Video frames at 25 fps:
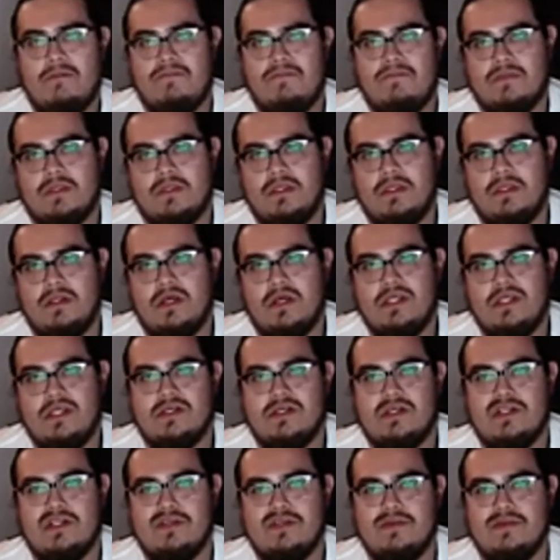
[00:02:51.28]
you know, I
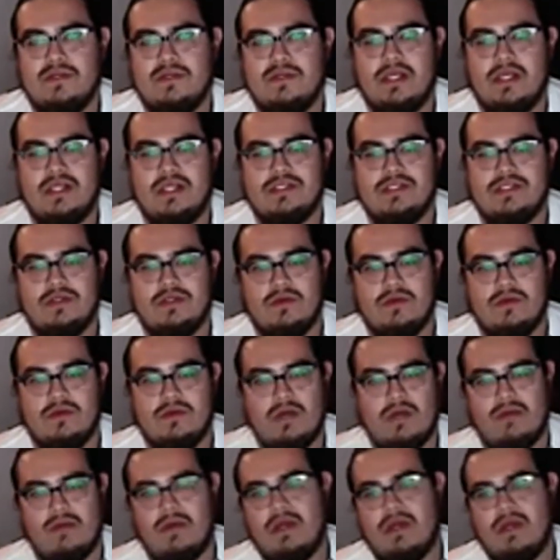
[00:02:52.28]
started to realize, you know,
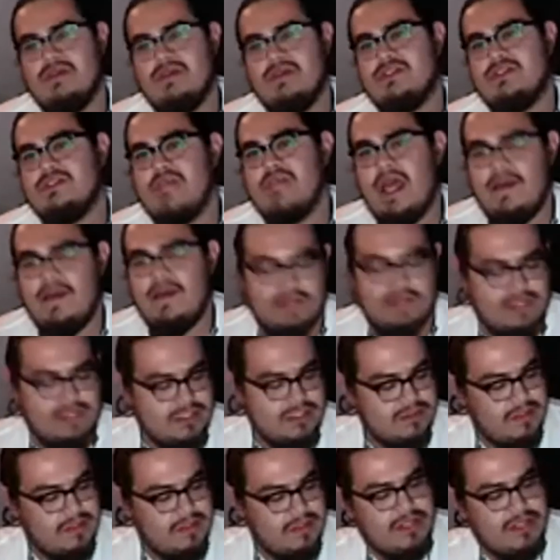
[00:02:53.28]
why was this happening
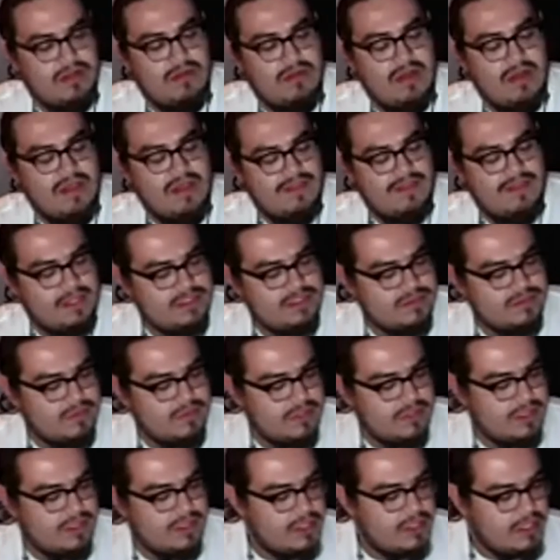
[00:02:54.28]
this way? You know, why things
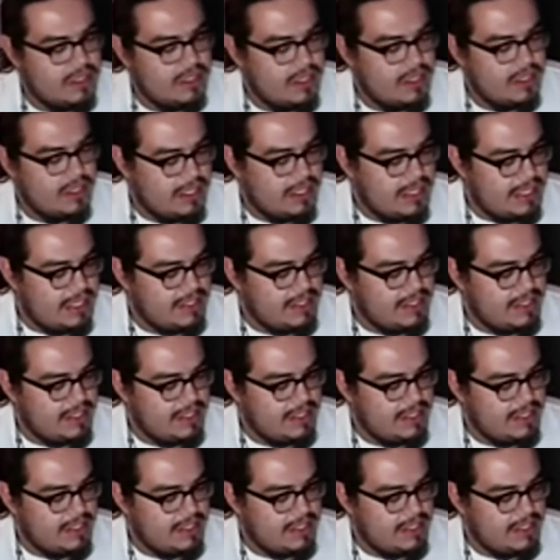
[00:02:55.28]
were
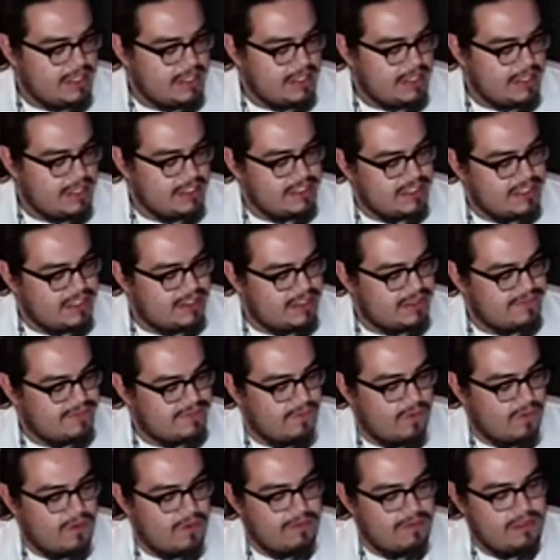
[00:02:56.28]
in
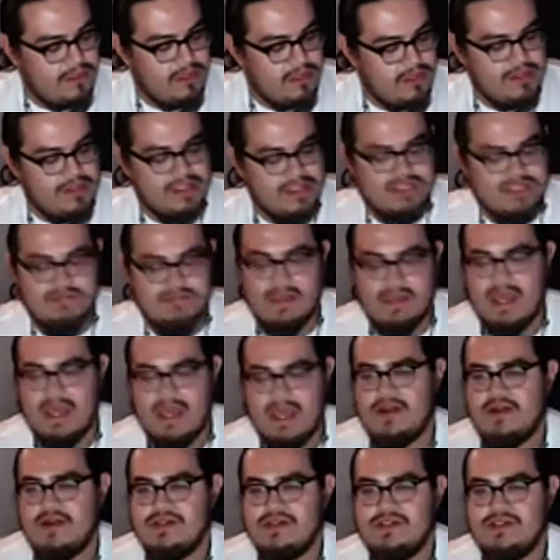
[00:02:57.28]
this form, you know, in this
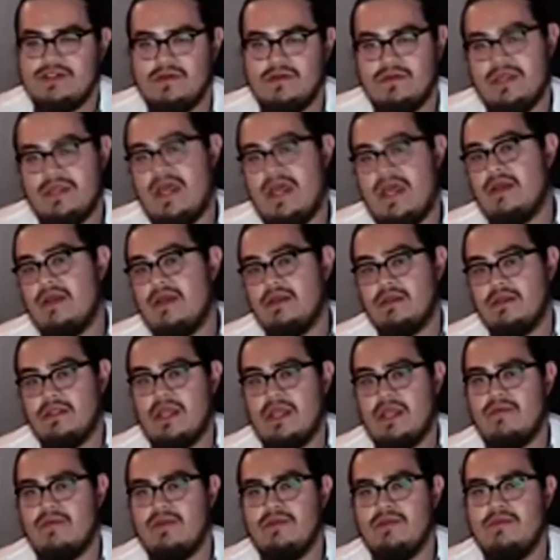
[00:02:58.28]
manner. So that
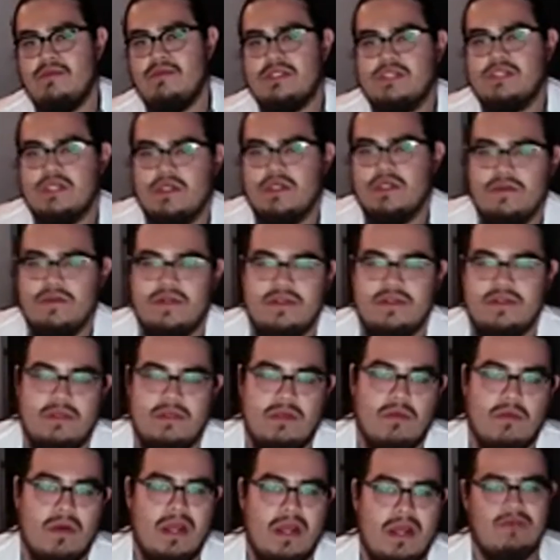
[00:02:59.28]
pretty much concluded to me
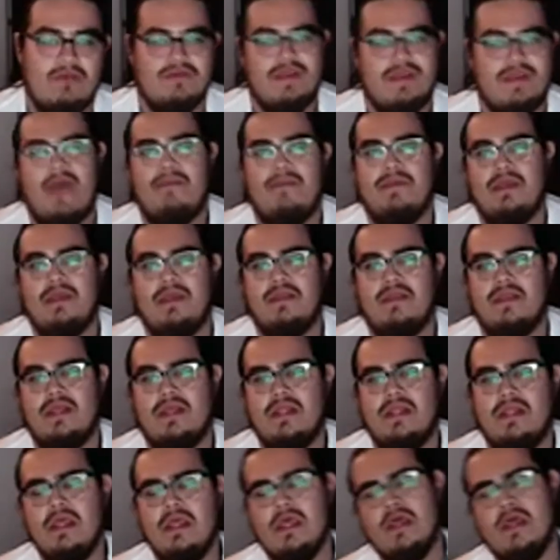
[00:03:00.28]
why it was happening. And then
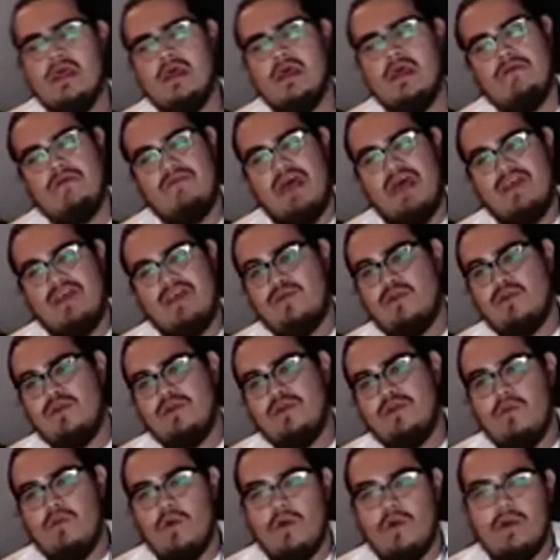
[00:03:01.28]
fast forward a little
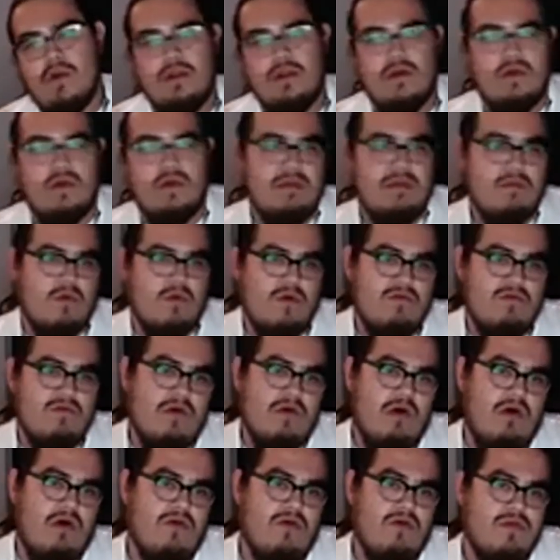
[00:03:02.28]
more, you know, getting more
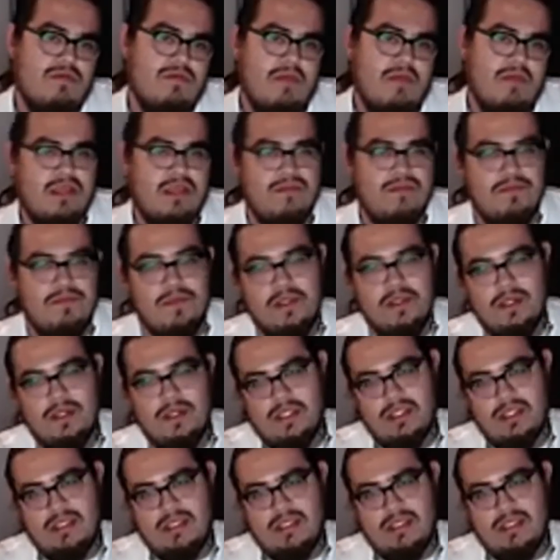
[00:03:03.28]
involved with my community.